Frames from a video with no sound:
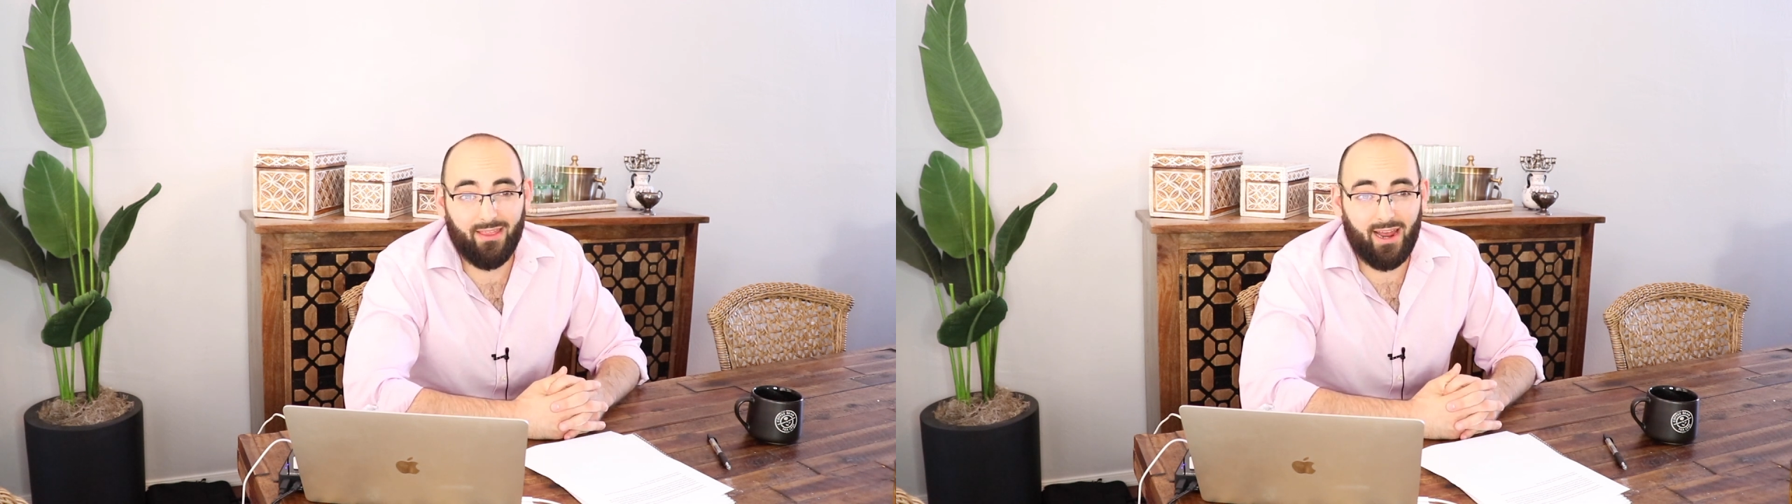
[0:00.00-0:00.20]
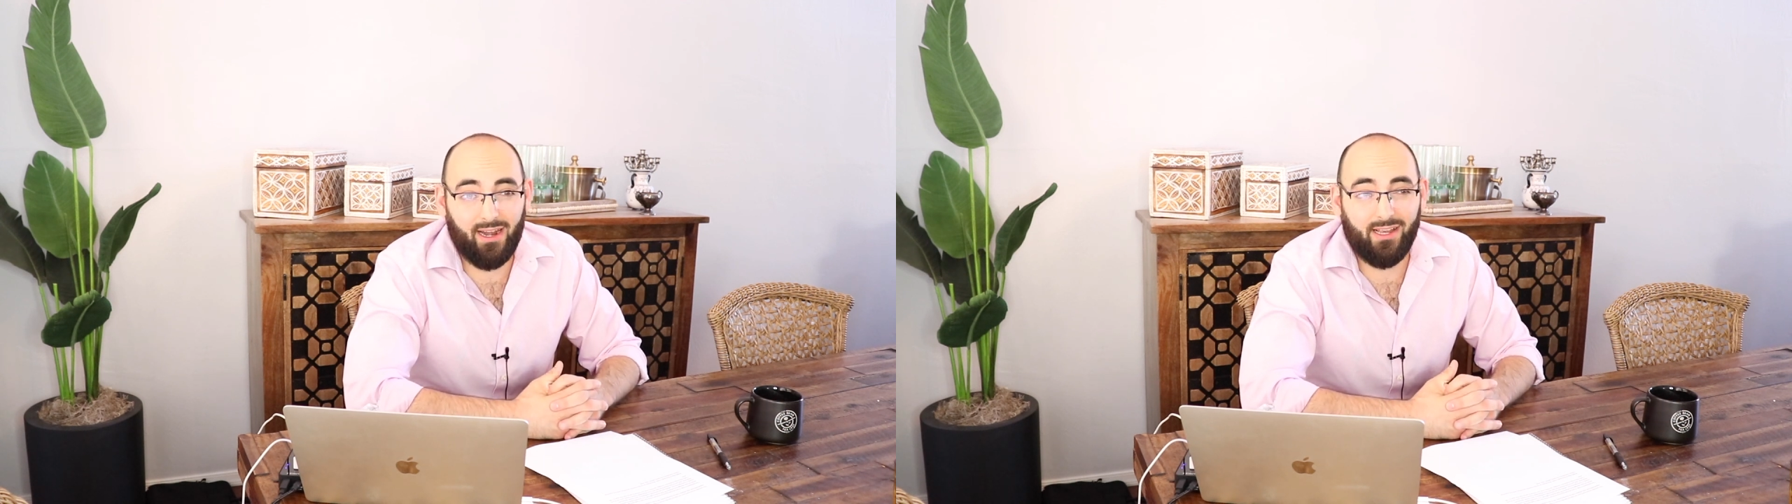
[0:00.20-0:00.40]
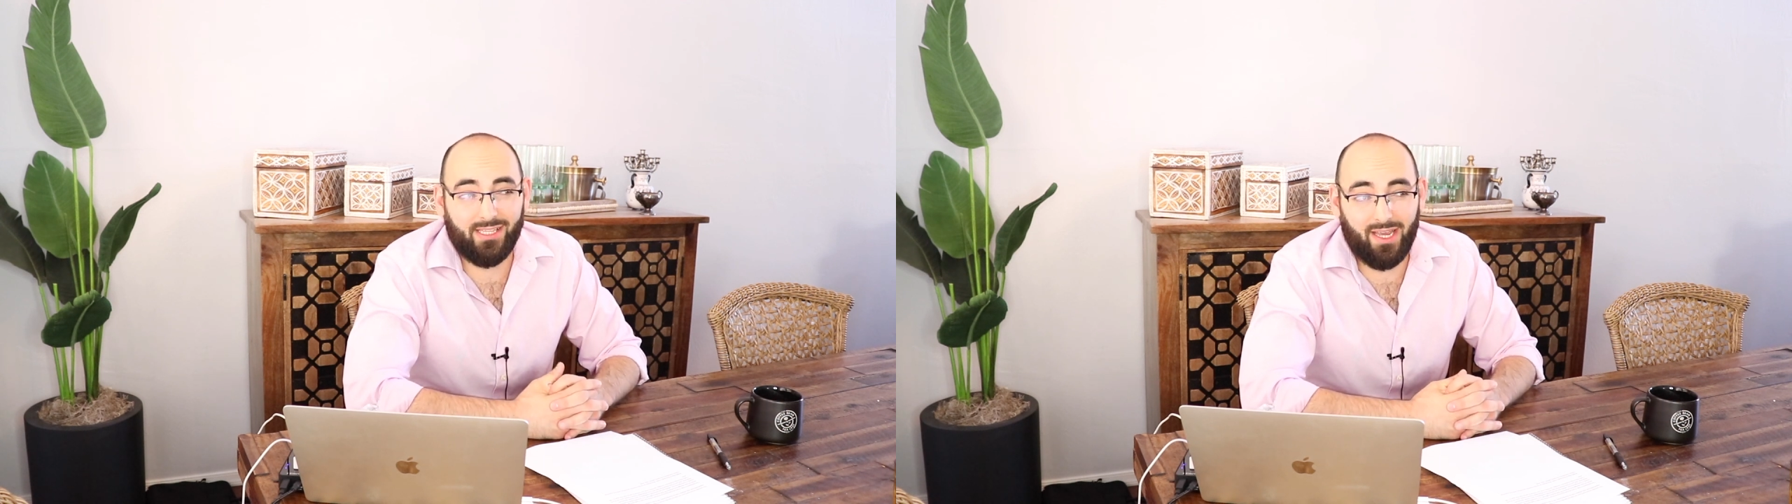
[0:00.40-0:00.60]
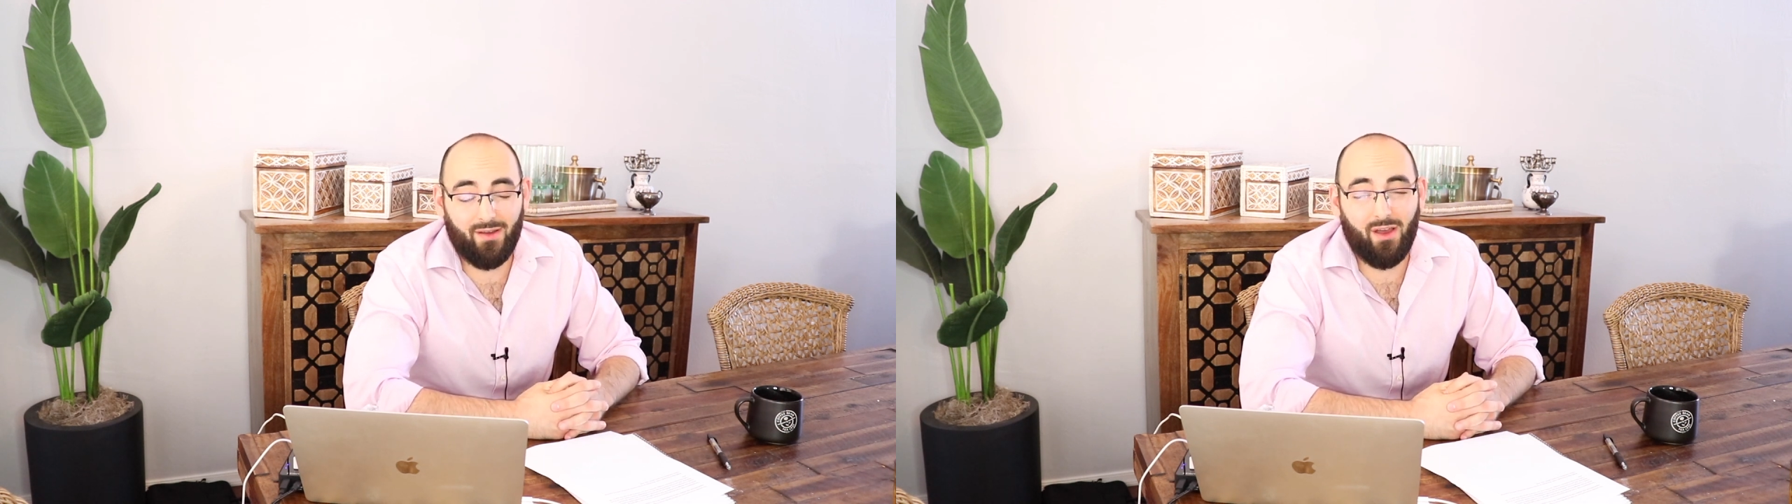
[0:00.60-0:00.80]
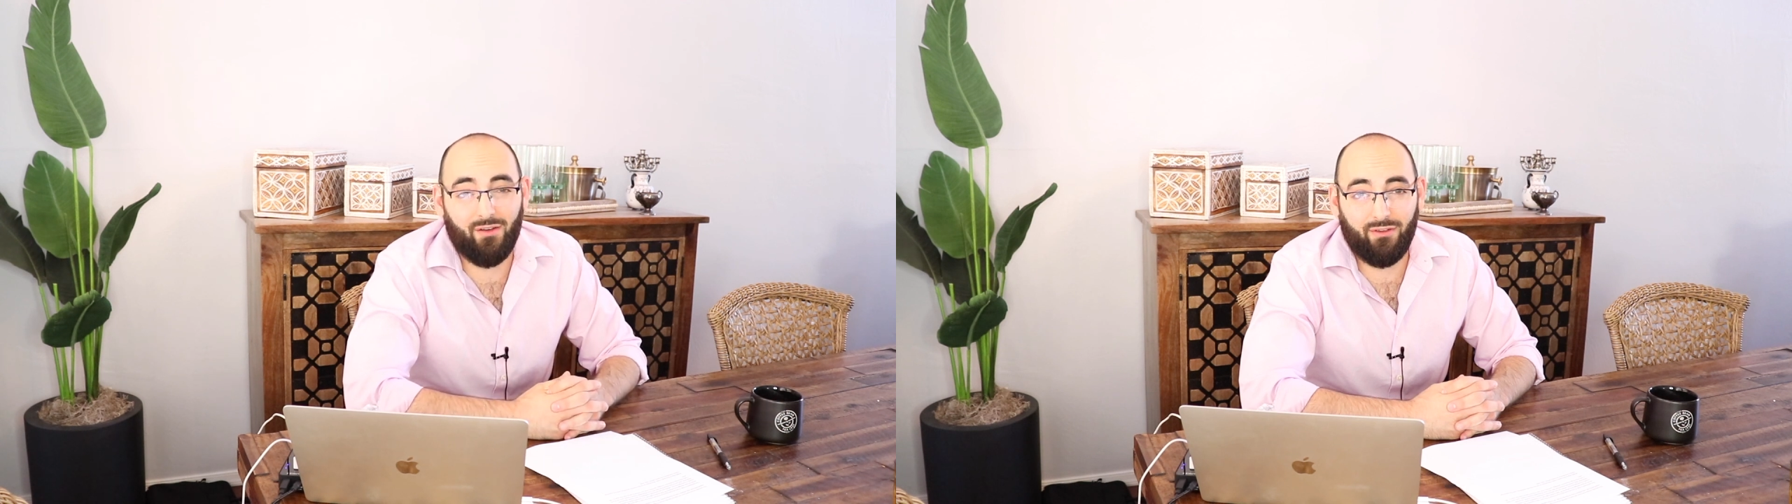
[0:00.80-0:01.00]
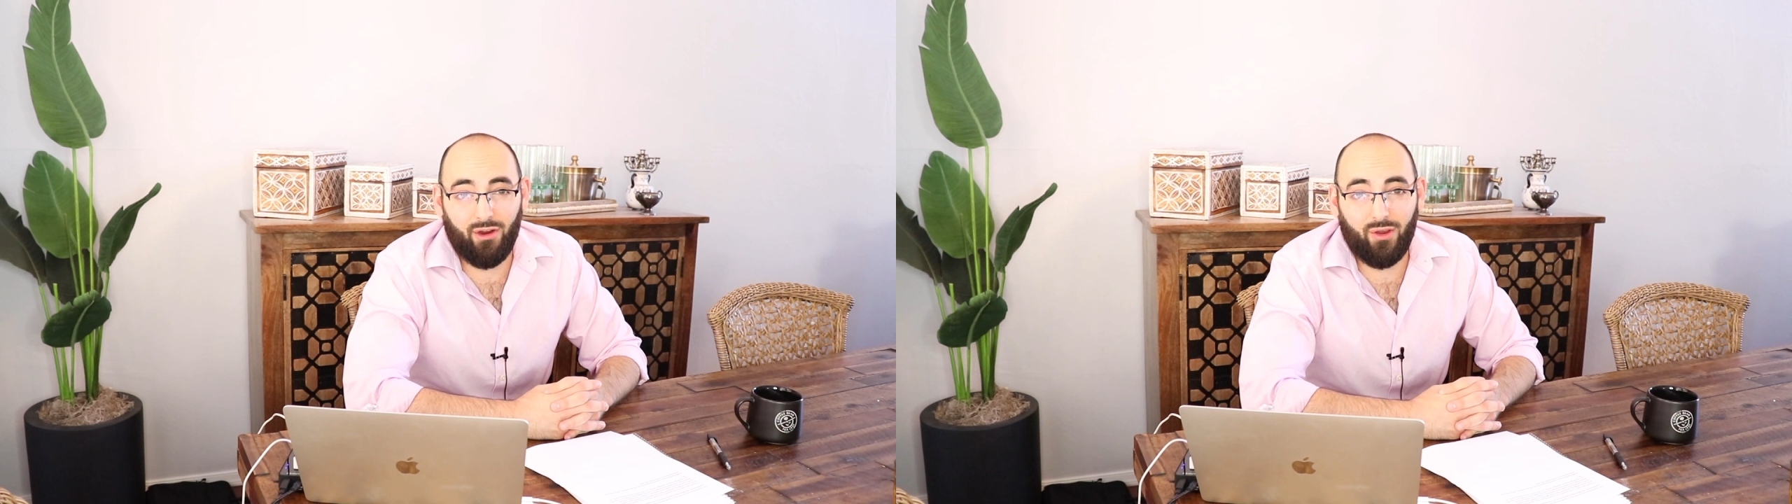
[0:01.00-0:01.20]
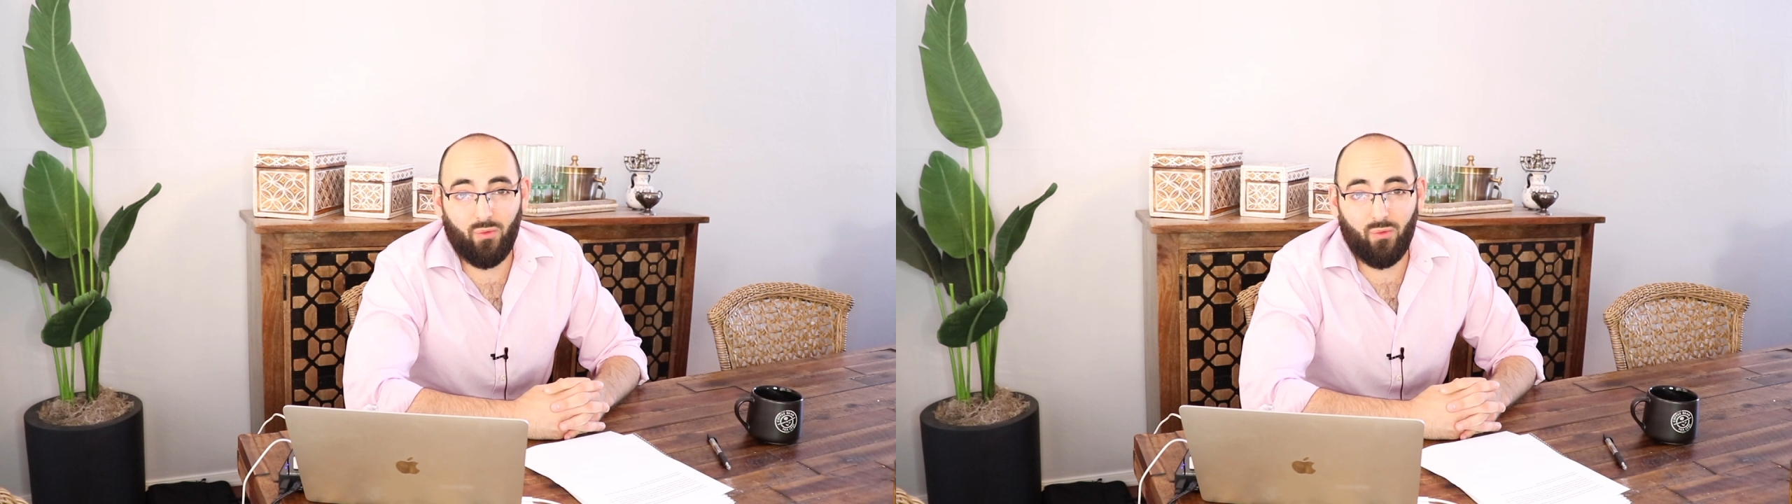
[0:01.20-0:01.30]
that is a very